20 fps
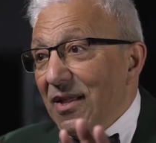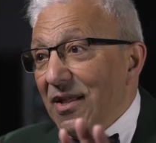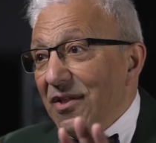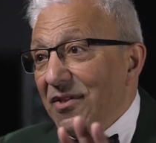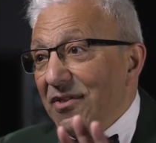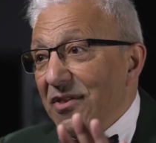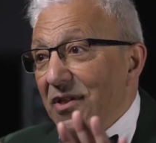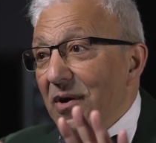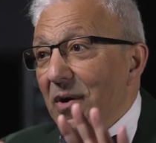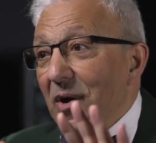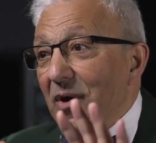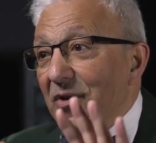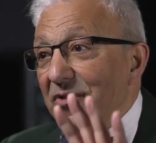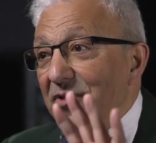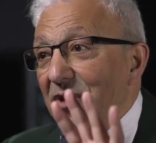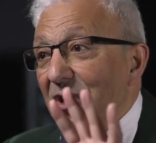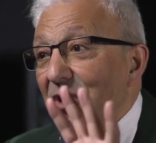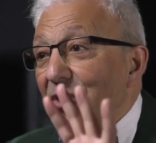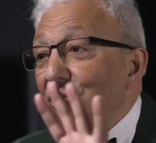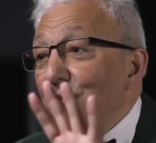
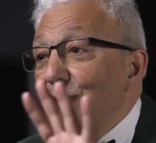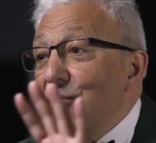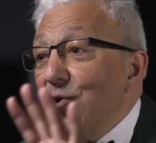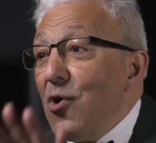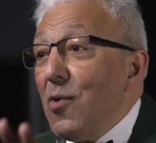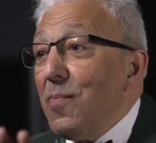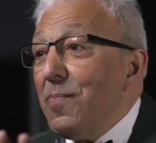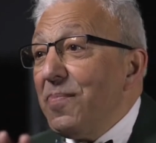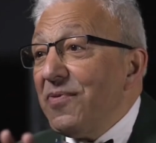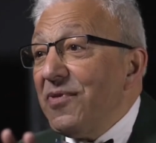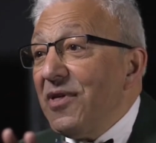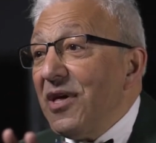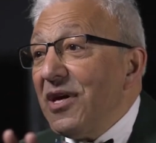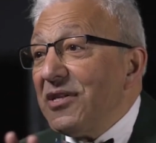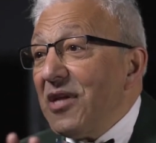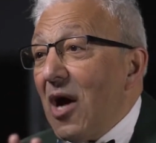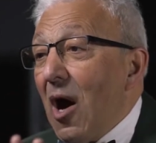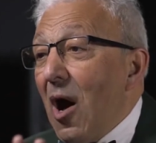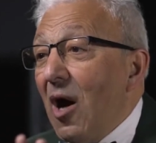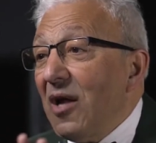the group
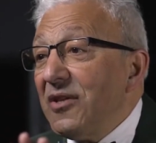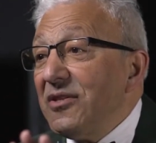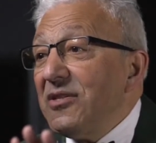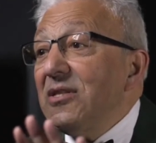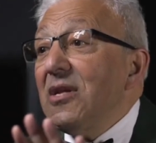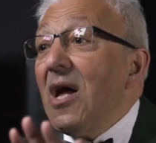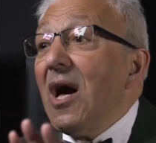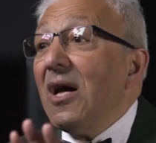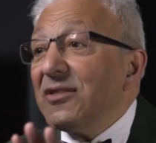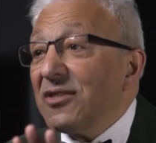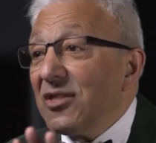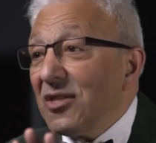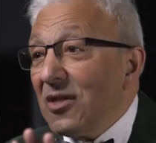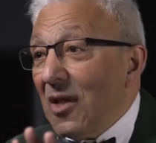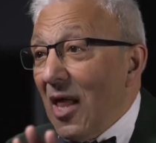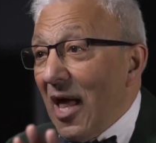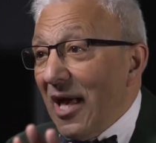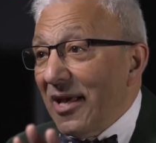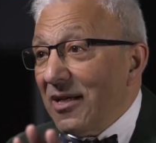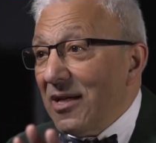that are not
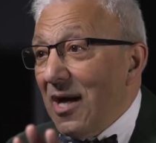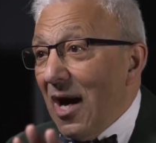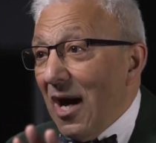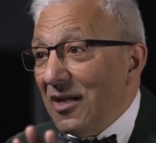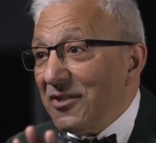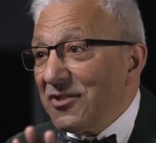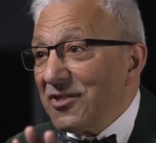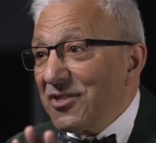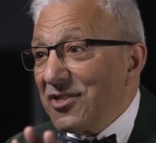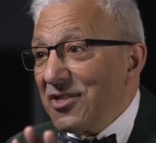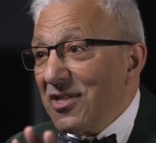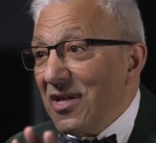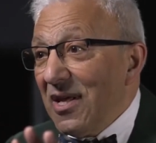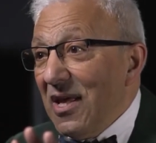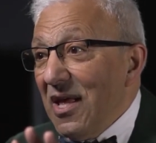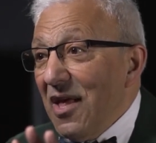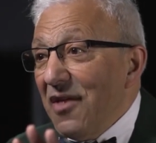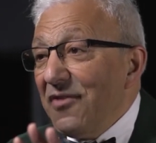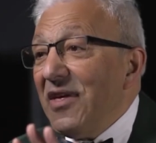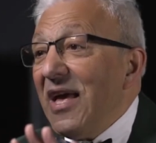like us,
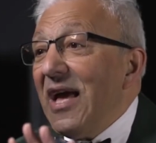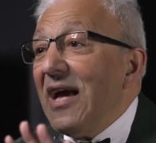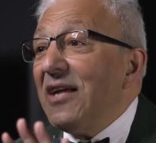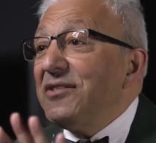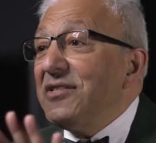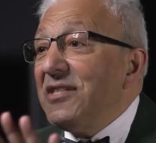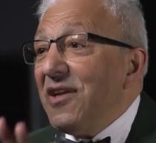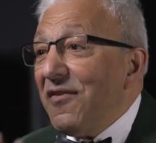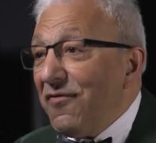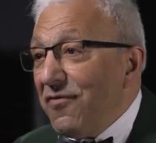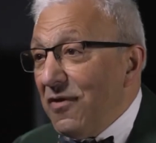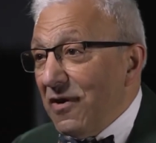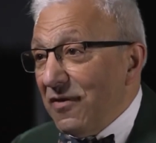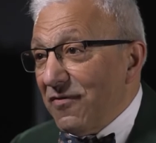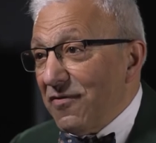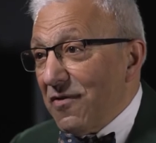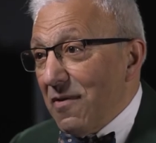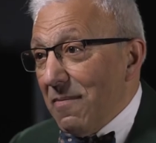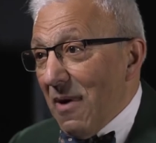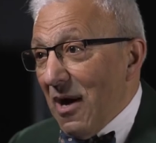They are
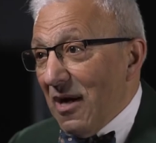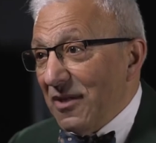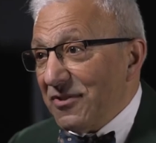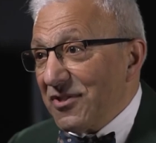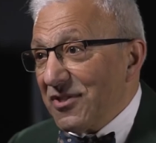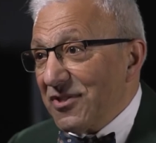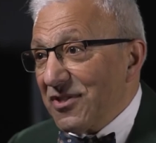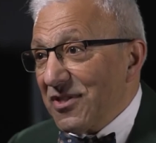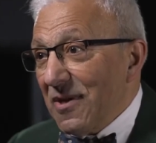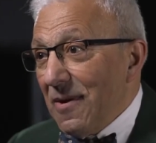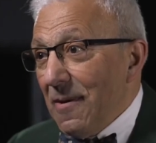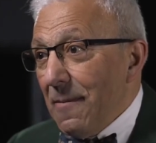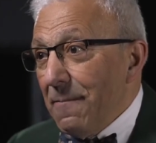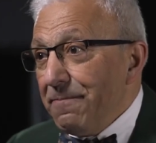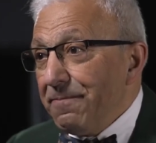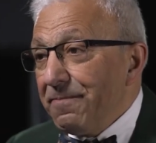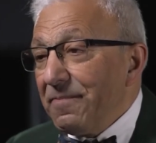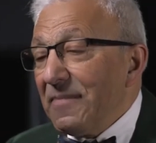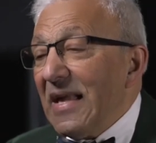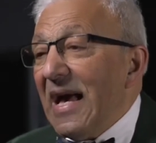different from us.
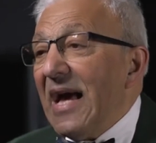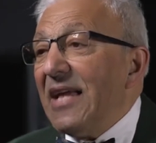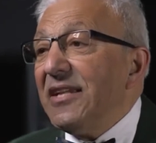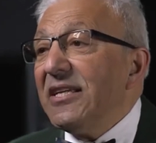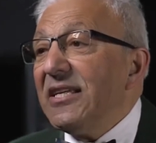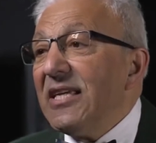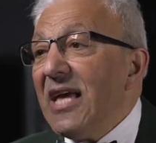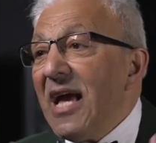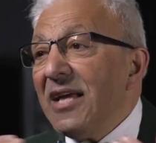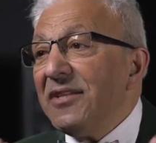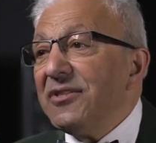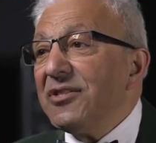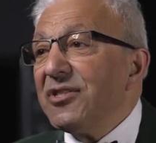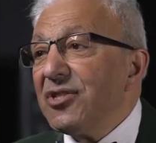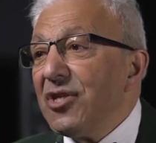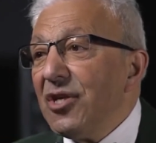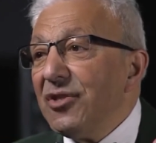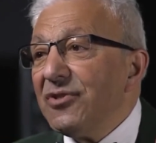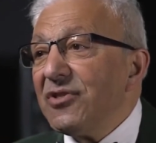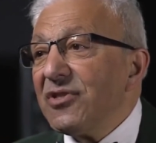And again,
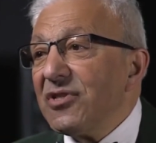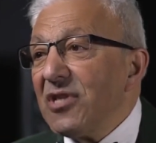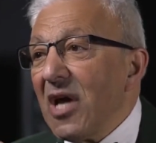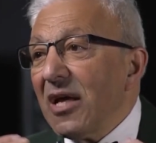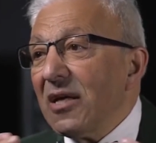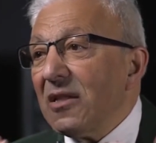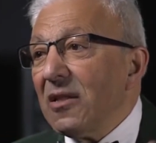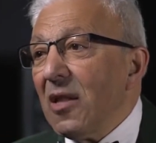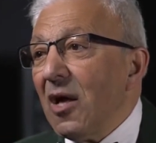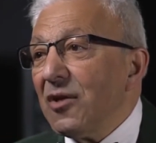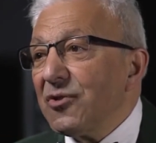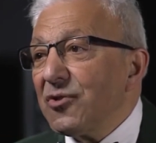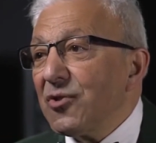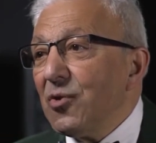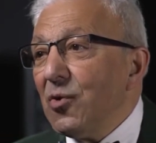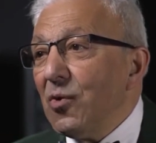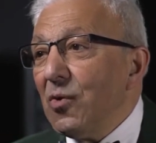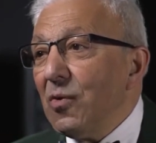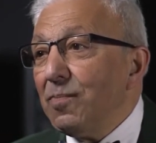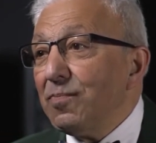certain
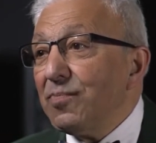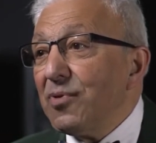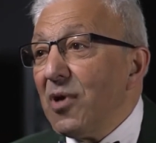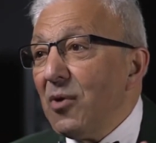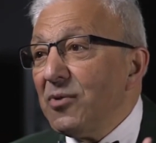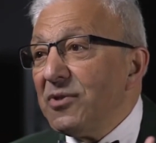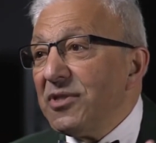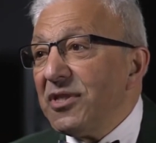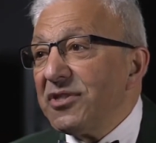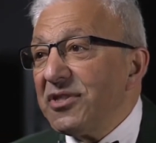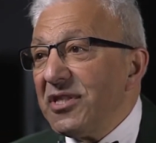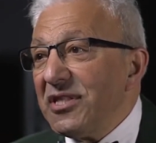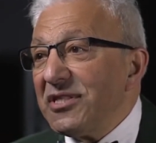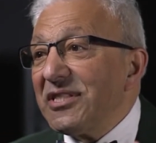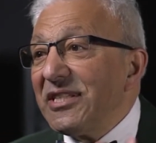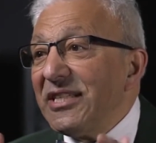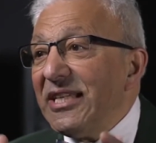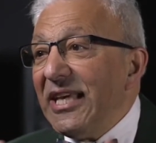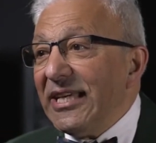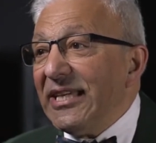psychological
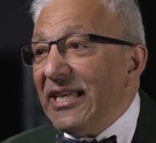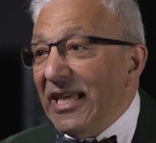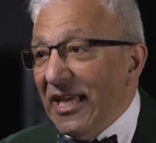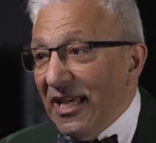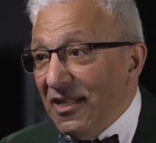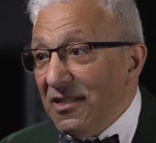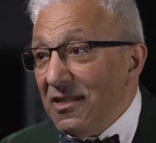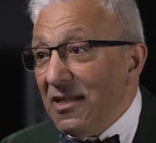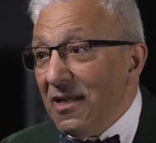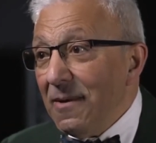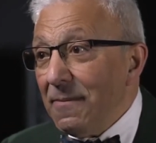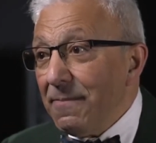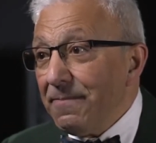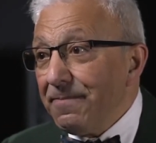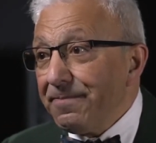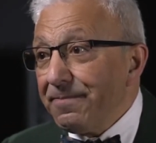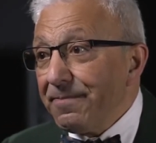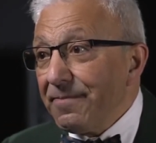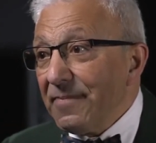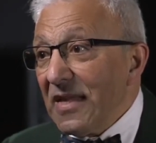processes kick in,
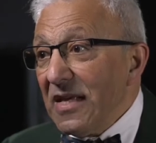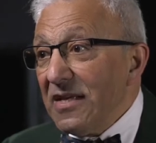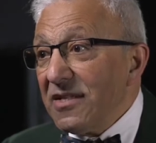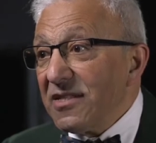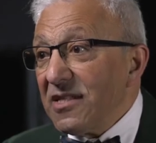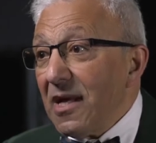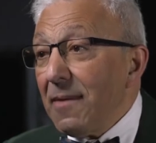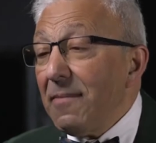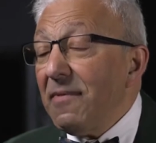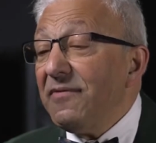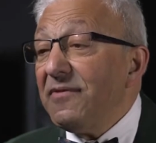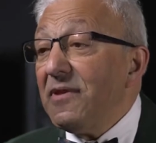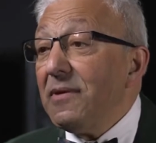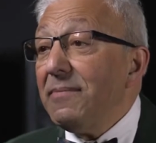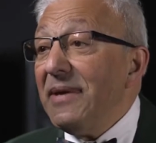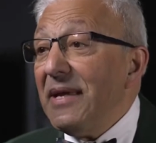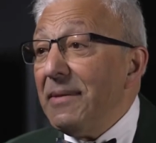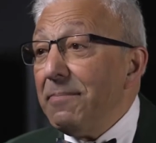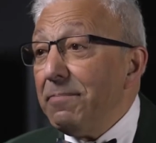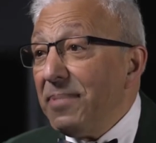some of
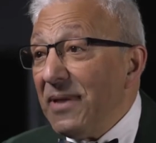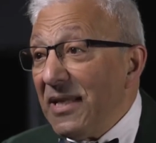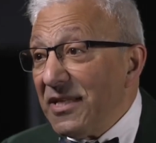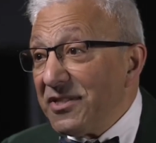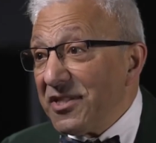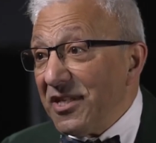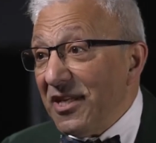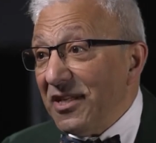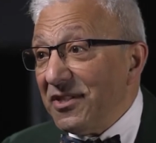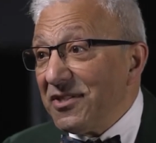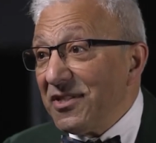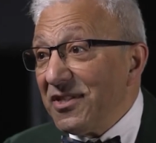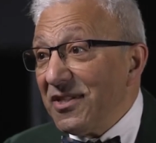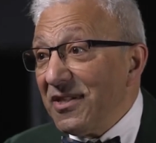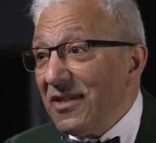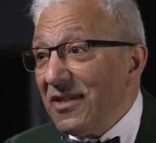them implicit.